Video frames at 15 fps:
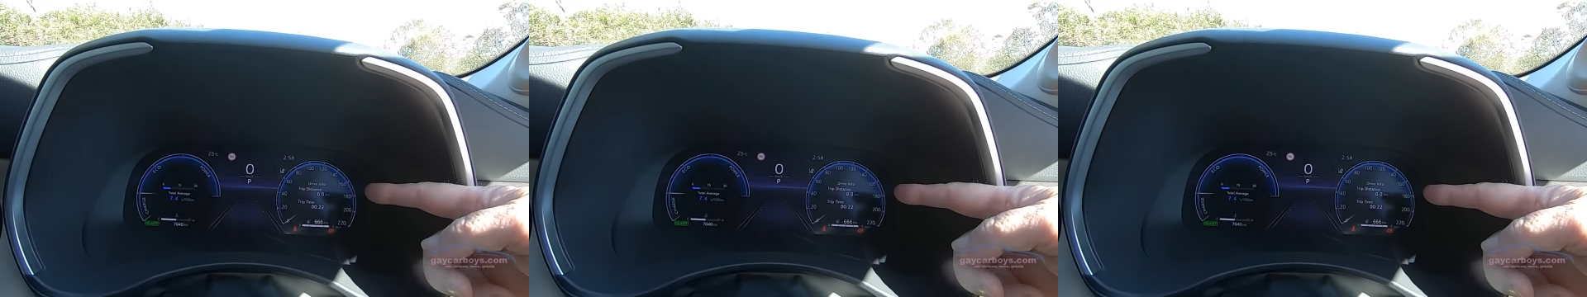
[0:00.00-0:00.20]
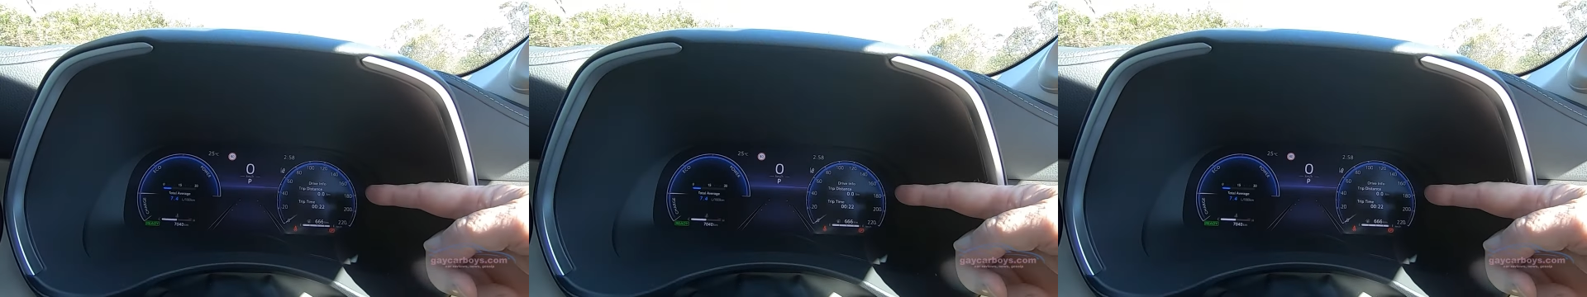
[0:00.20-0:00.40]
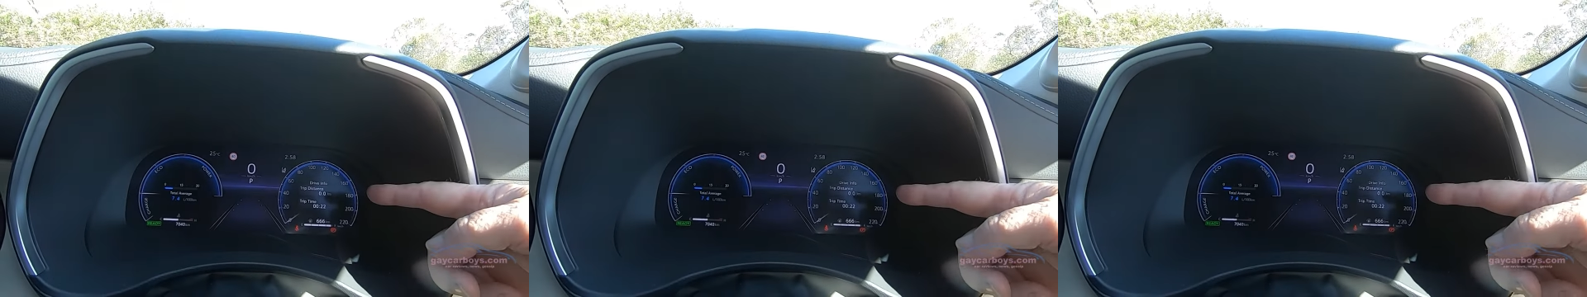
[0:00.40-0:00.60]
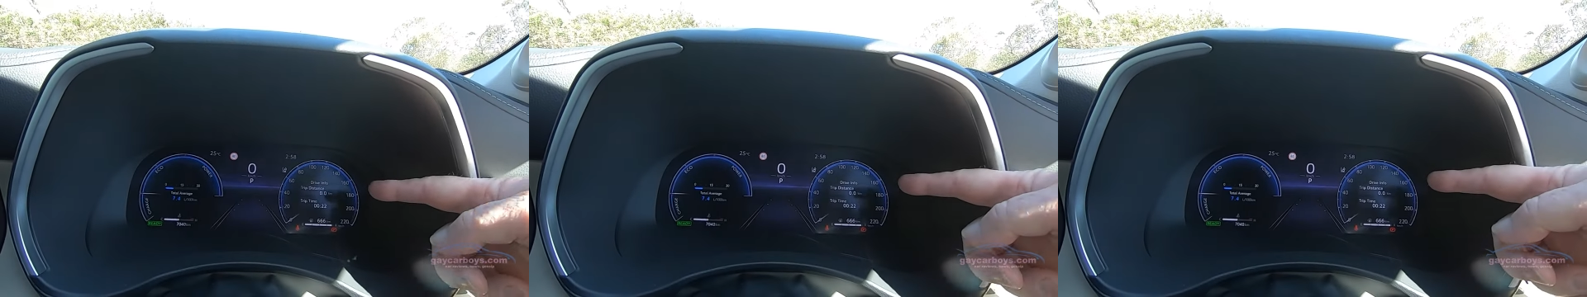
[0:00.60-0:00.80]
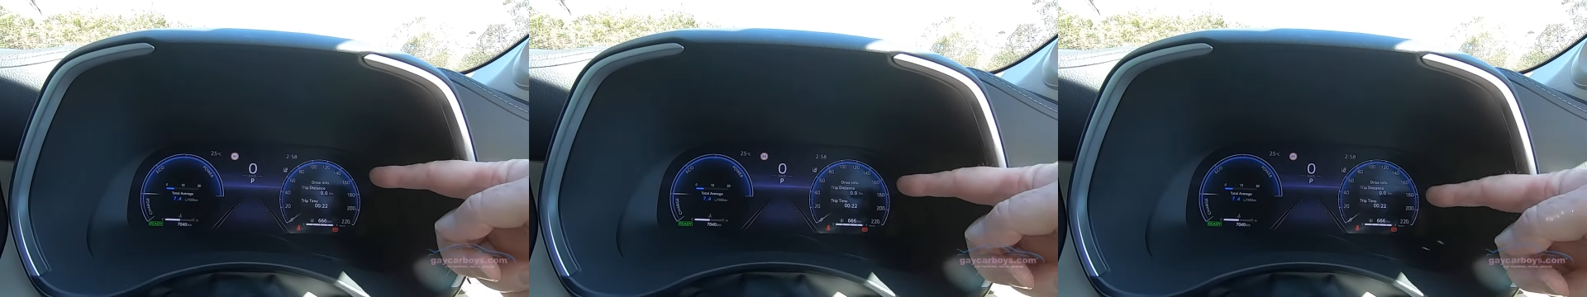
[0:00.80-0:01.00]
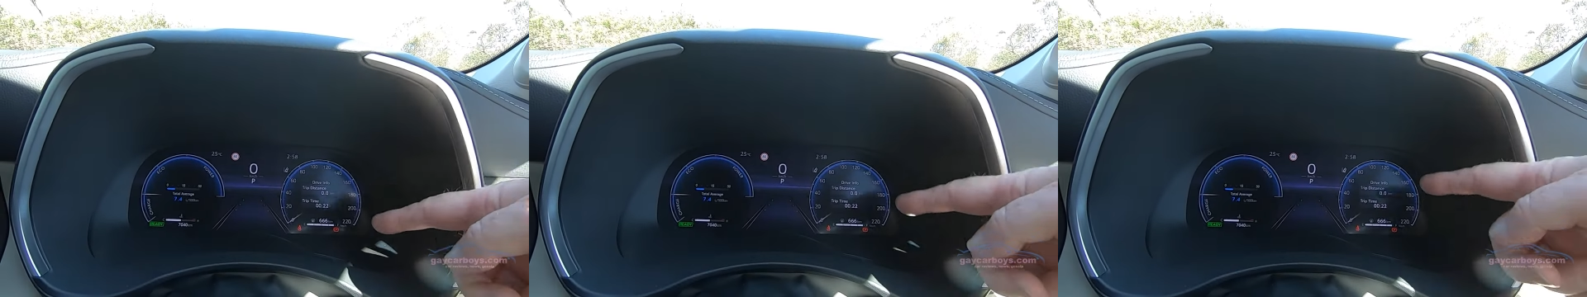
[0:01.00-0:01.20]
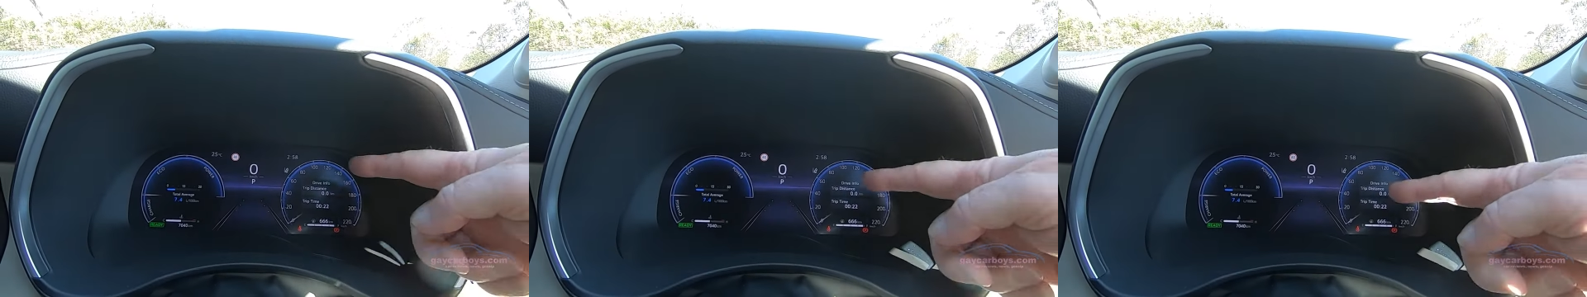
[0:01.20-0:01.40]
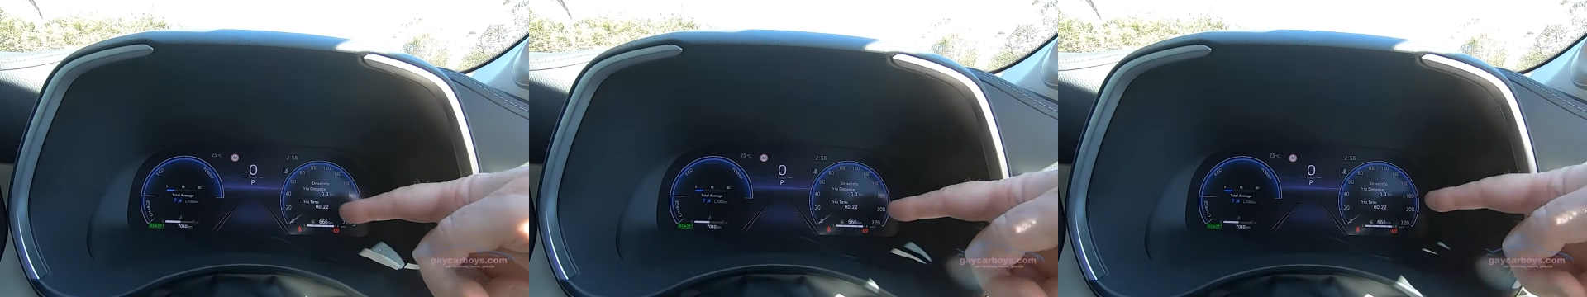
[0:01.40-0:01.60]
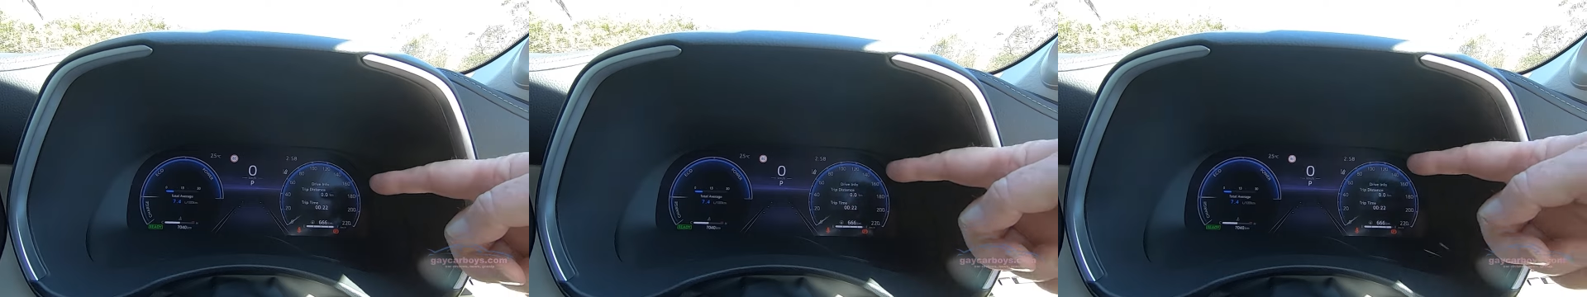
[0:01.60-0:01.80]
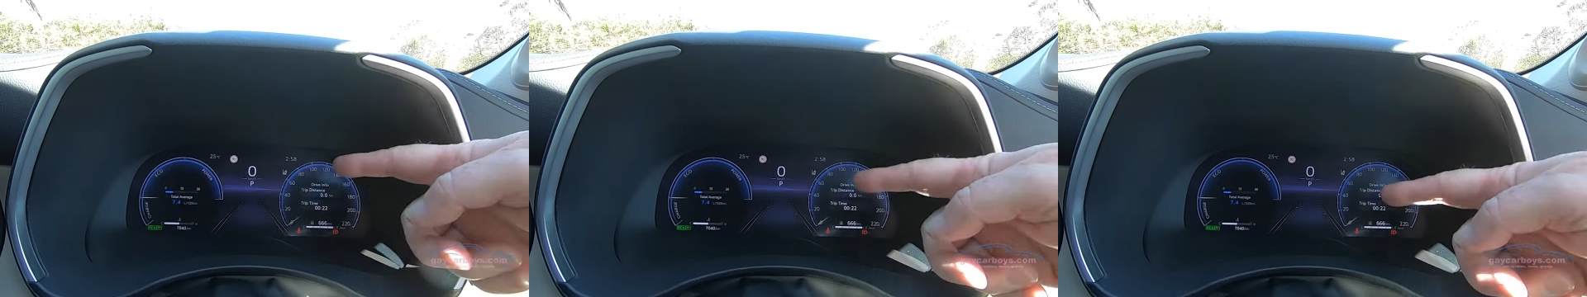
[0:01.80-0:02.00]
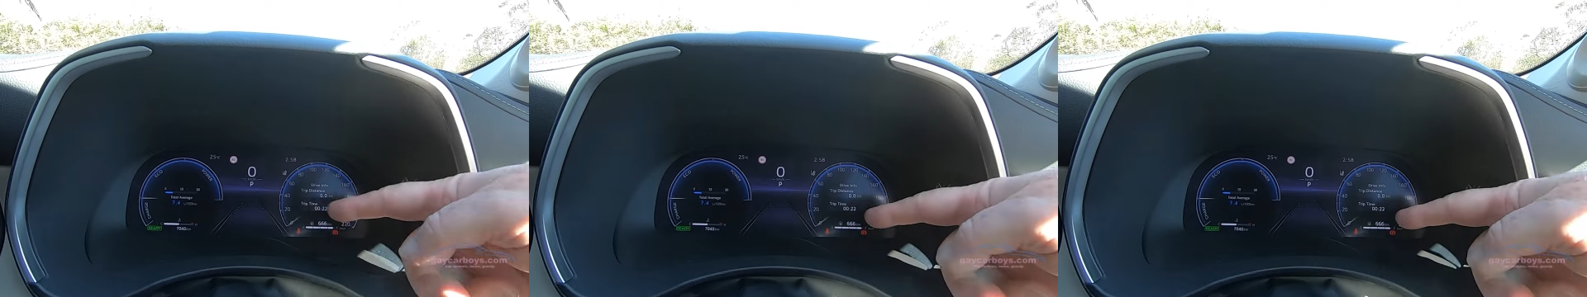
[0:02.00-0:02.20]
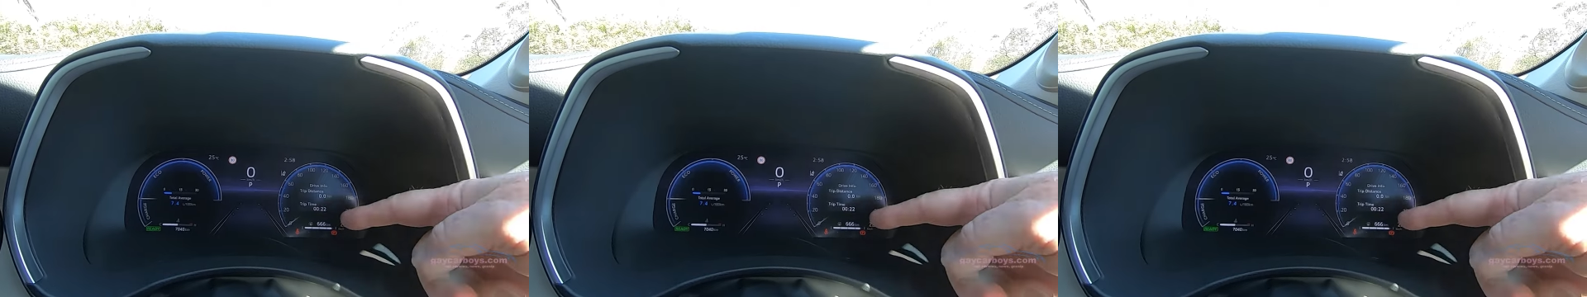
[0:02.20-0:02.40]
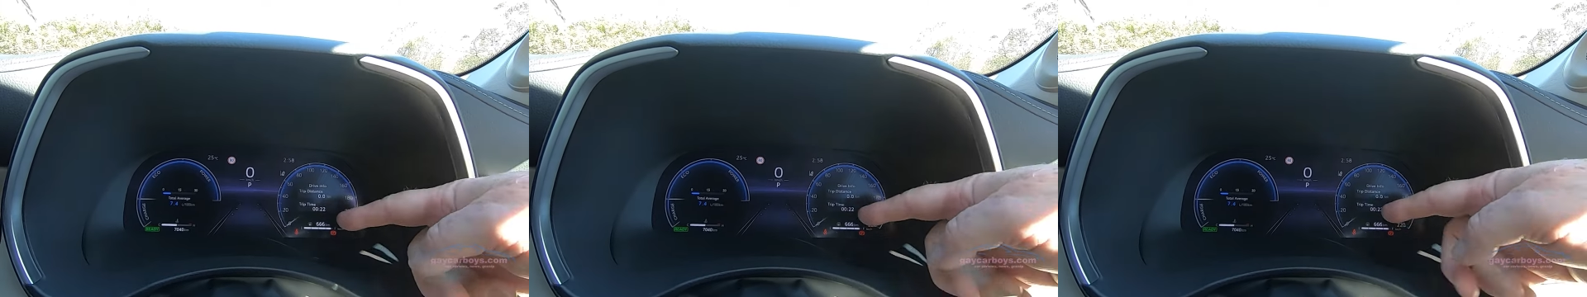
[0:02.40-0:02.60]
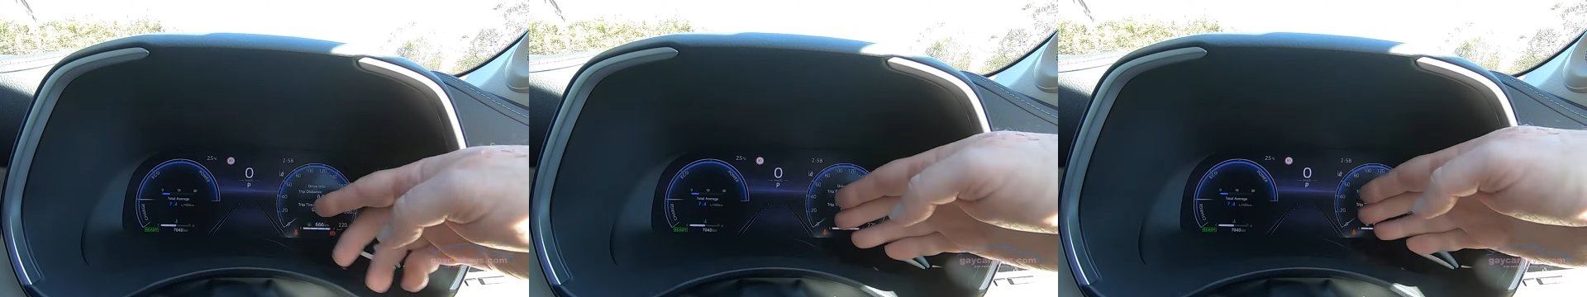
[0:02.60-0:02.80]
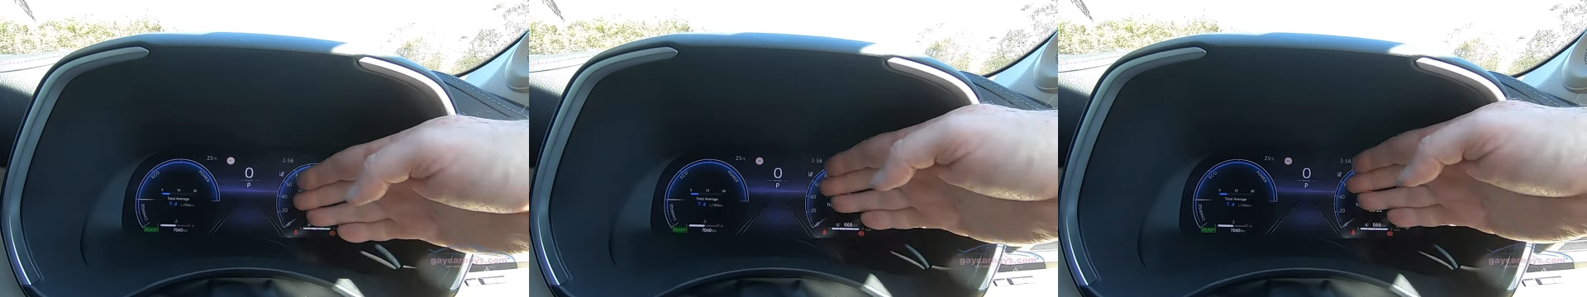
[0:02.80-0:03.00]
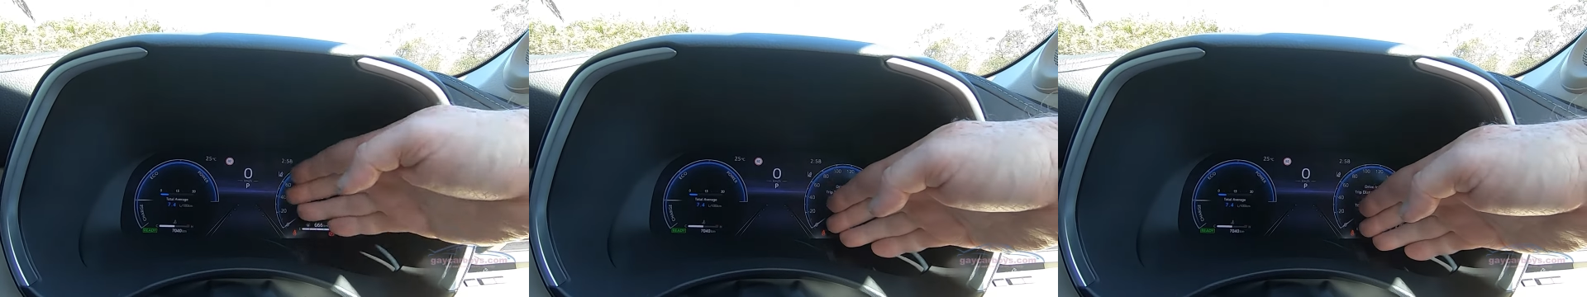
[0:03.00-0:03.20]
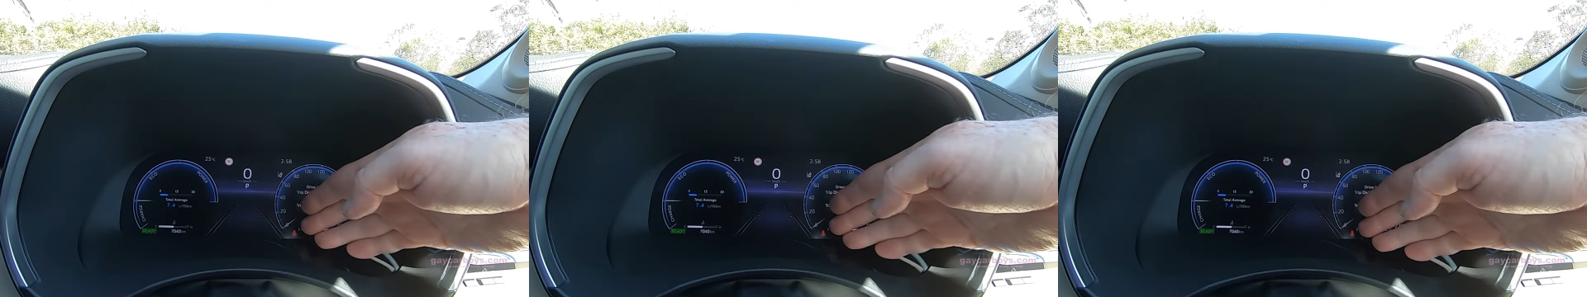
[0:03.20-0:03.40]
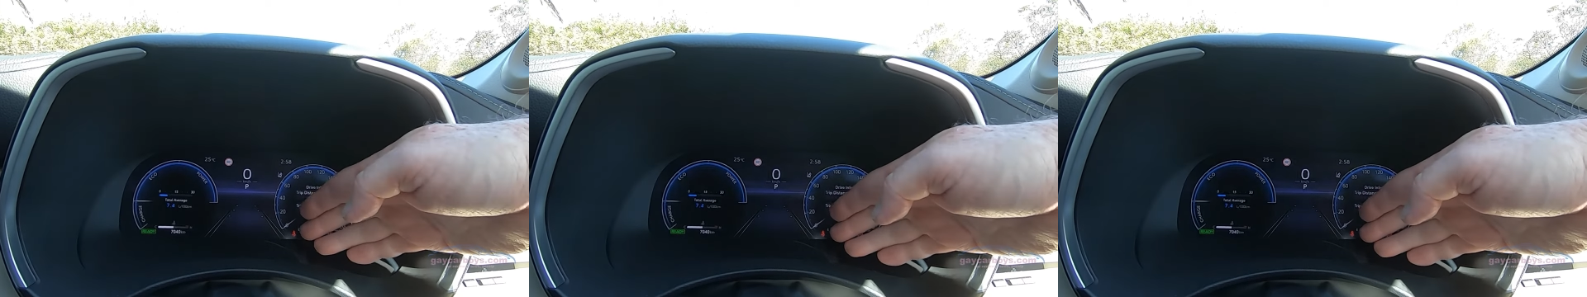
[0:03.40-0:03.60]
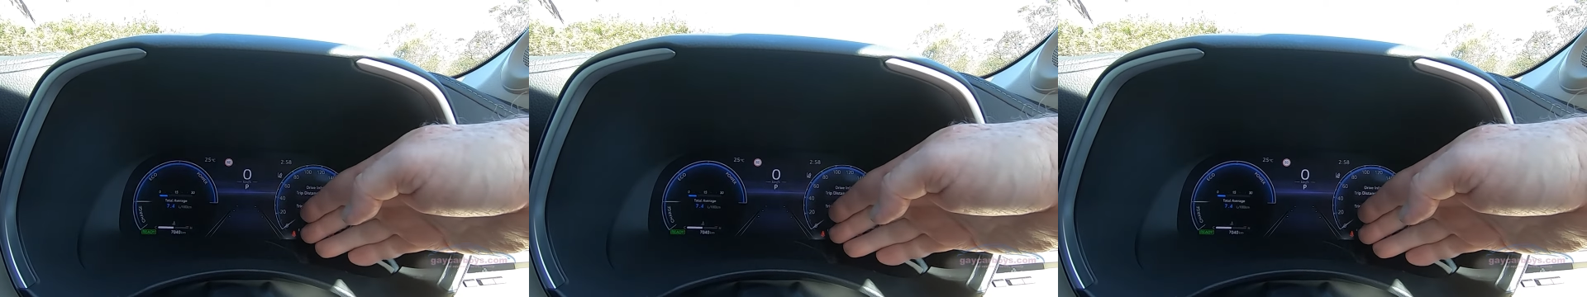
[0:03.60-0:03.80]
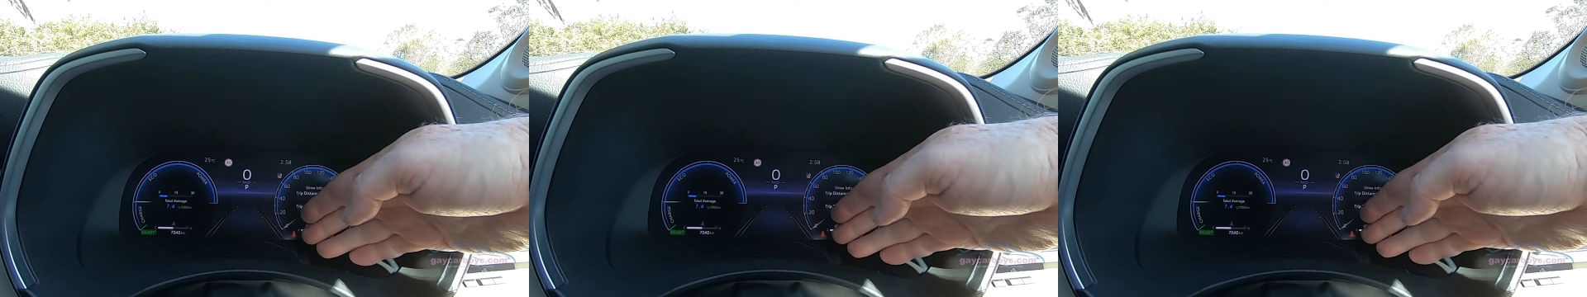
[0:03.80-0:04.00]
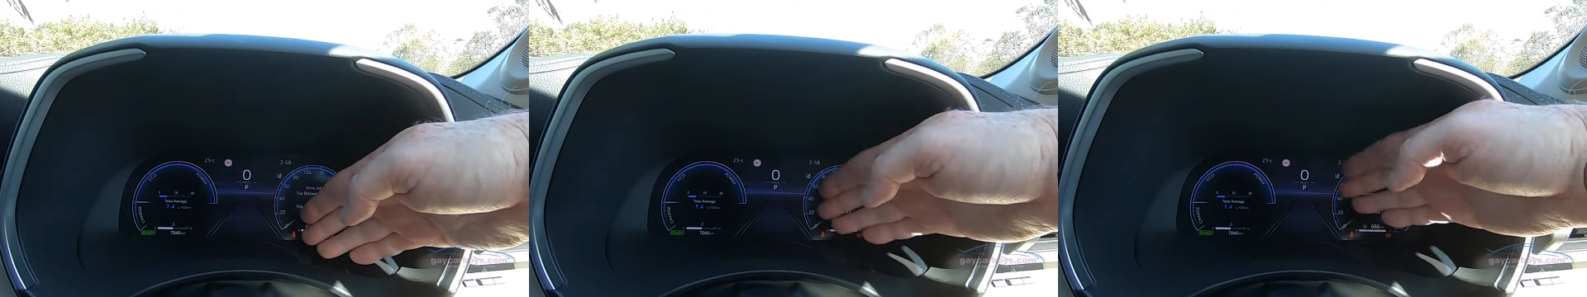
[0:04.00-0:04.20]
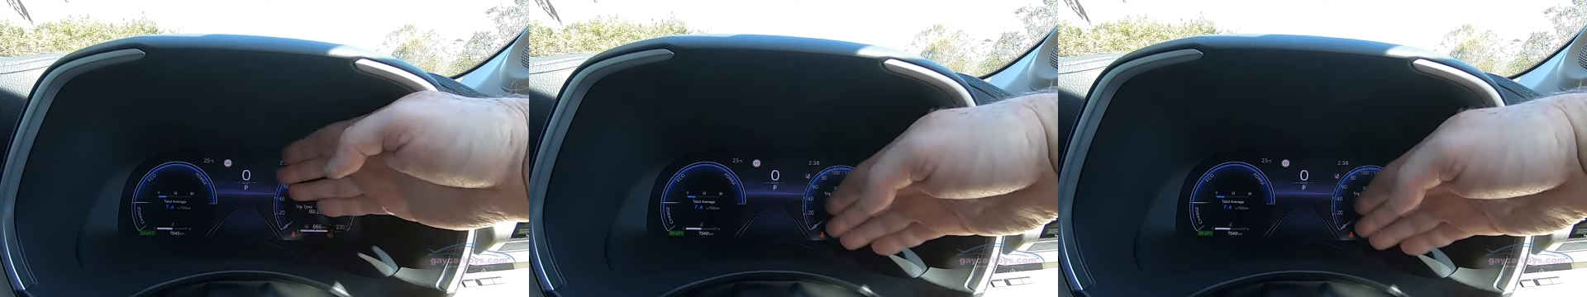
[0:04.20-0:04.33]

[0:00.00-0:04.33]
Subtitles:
Nobody's mouth can be seen.